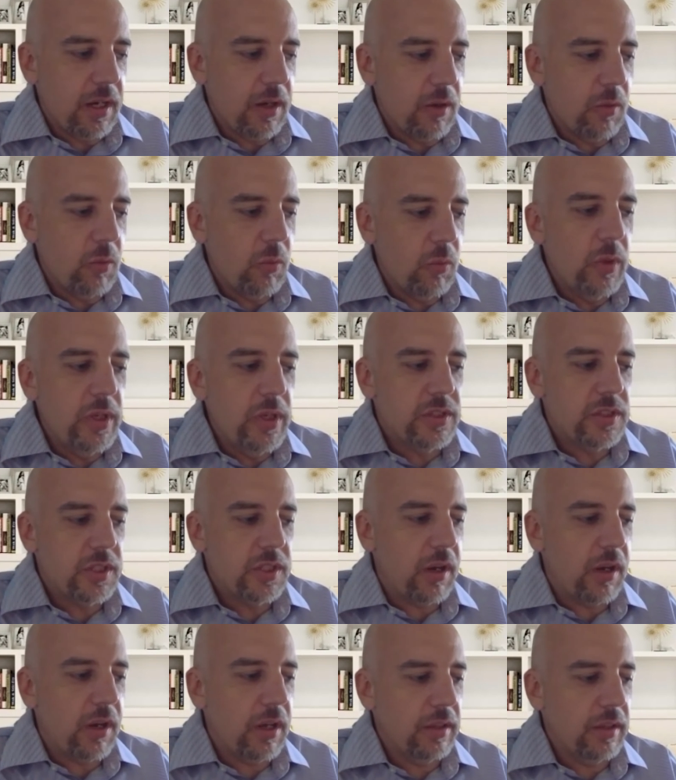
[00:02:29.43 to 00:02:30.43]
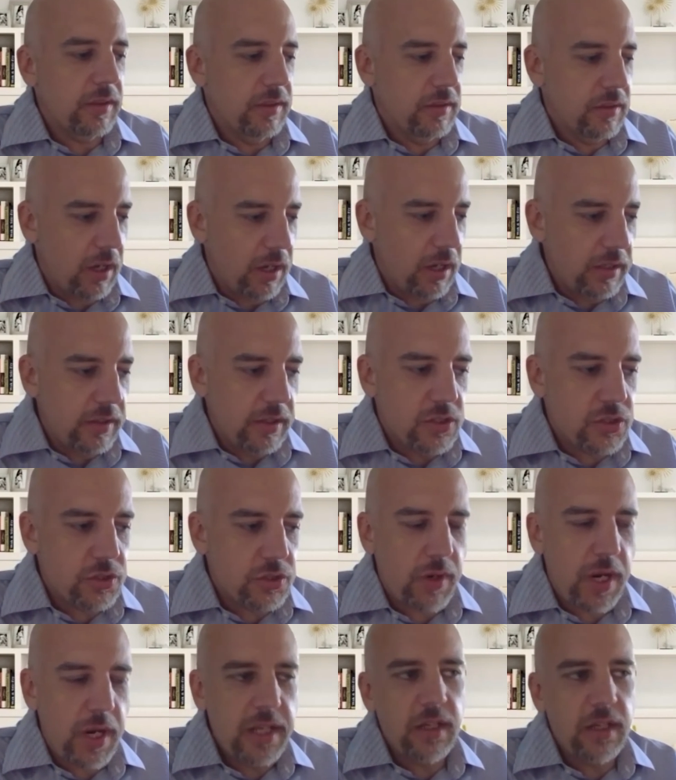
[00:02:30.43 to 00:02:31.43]
we saw kind of the
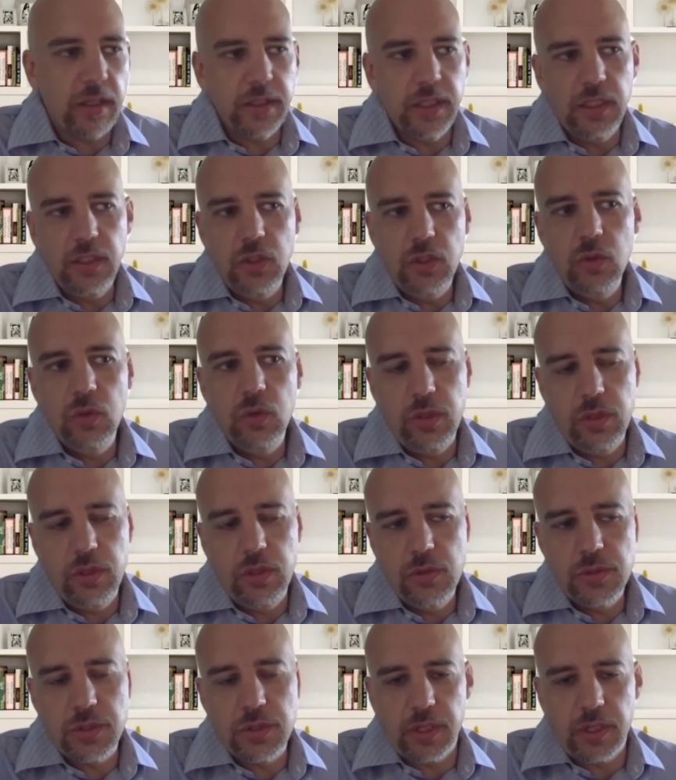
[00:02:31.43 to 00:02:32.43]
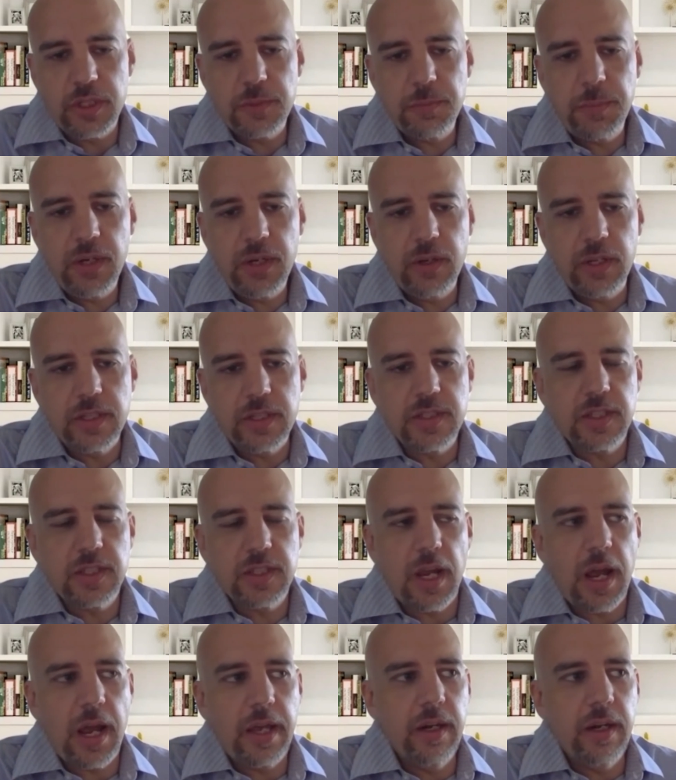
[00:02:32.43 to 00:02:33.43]
trend on the user experience
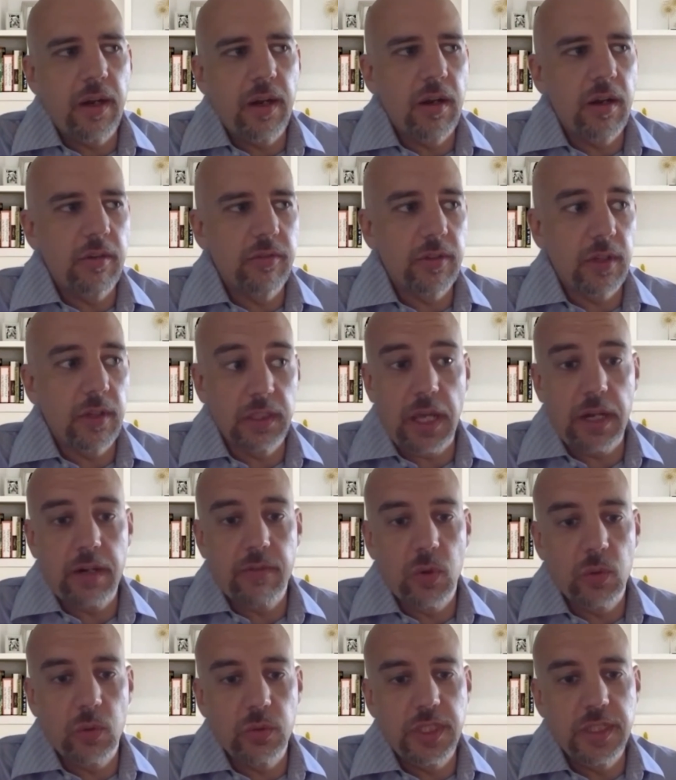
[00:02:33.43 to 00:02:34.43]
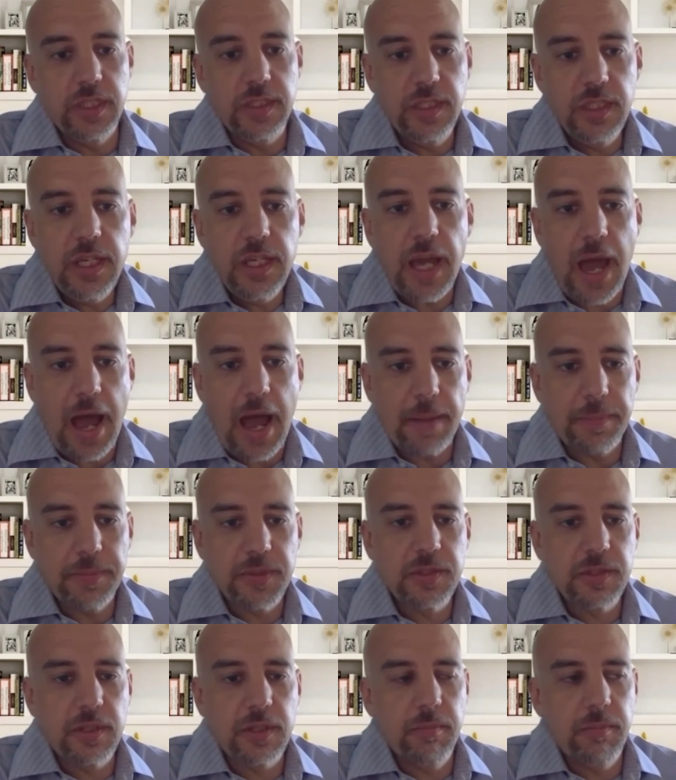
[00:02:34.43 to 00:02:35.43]
side of a lot of OTT
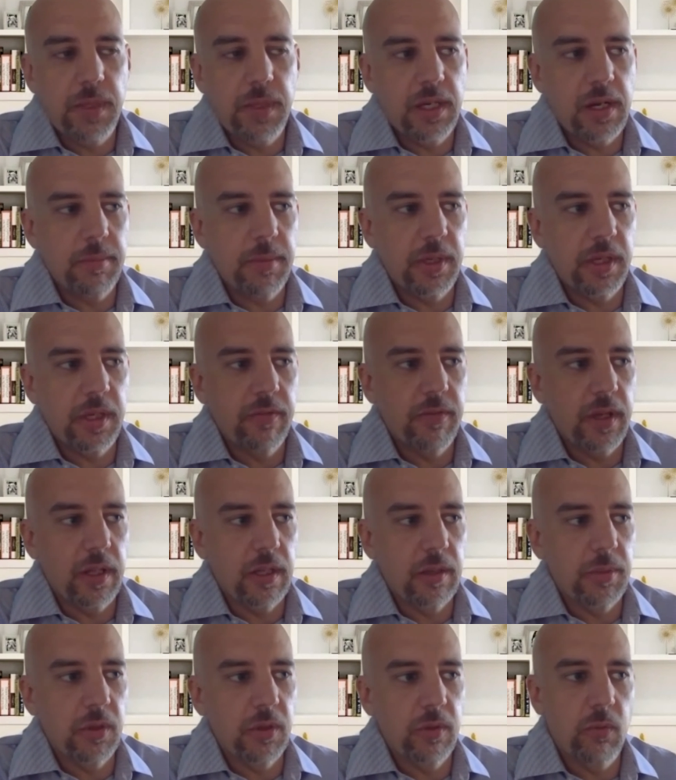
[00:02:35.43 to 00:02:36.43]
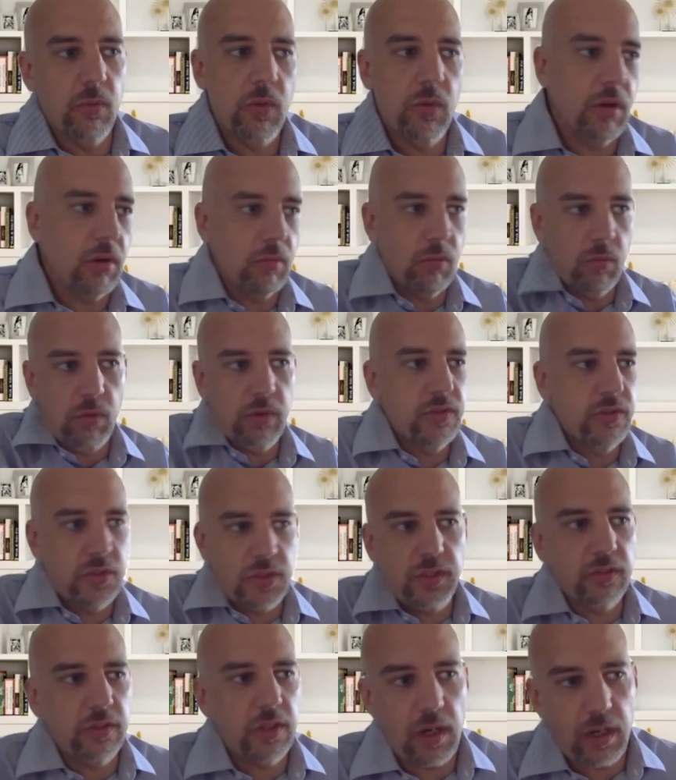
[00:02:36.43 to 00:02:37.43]
apps becoming available. And we're
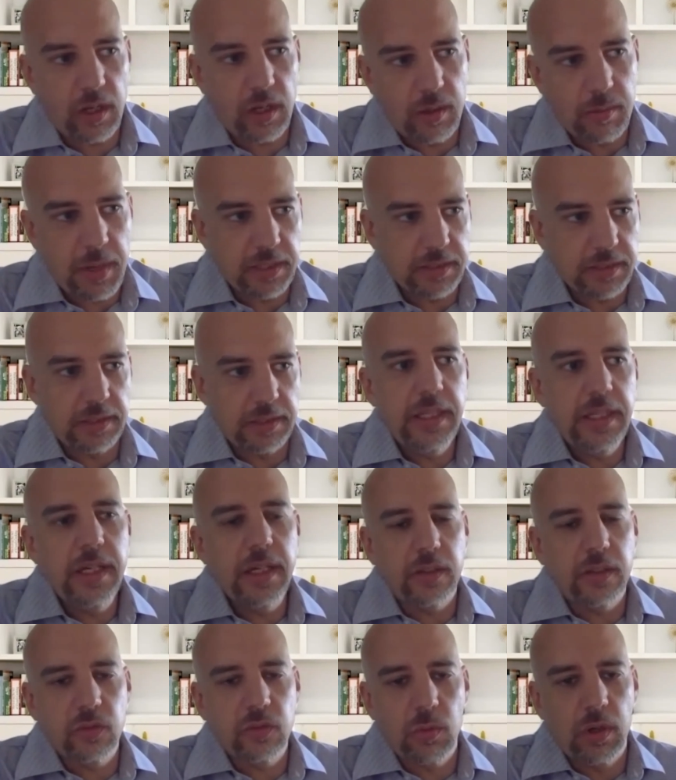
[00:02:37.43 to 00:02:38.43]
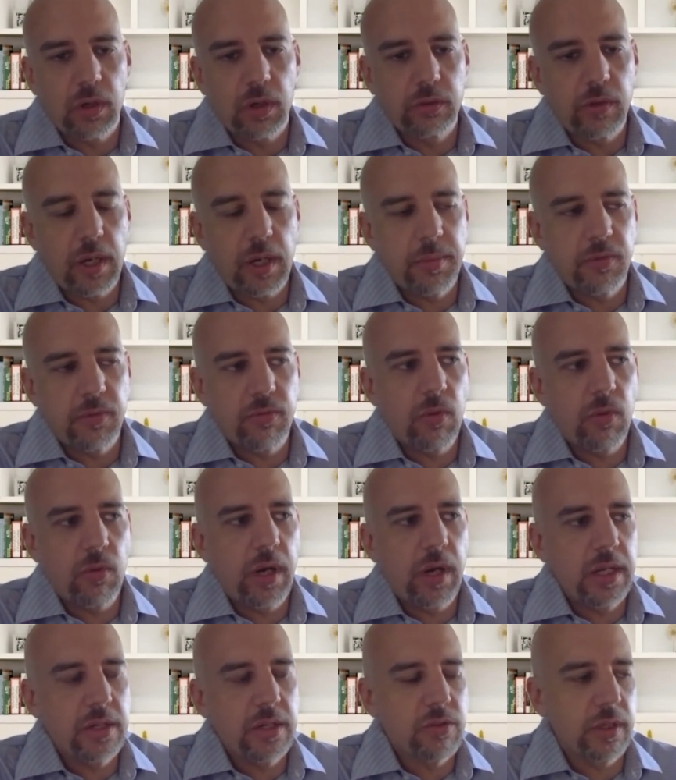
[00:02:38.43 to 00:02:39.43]
still talking about the Linux world right
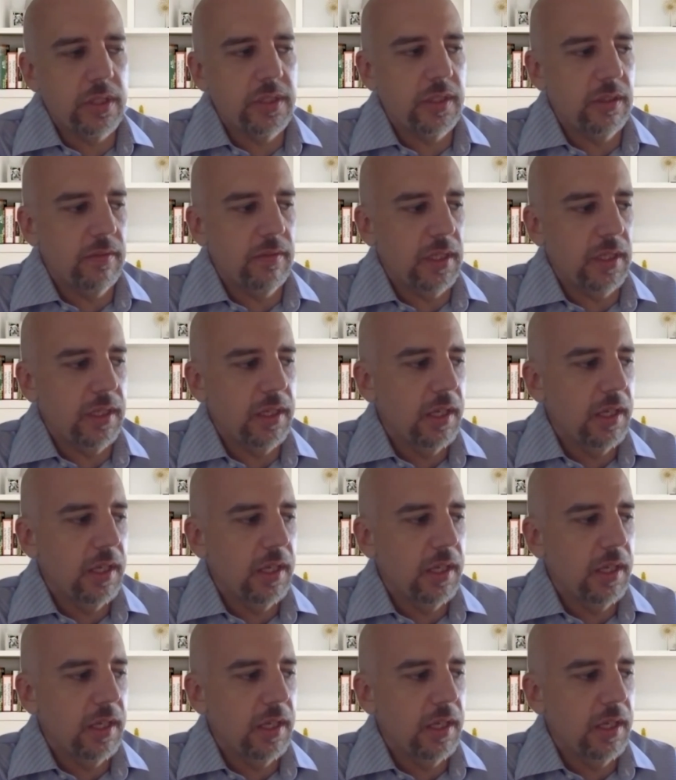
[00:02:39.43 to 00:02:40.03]
before Android TV.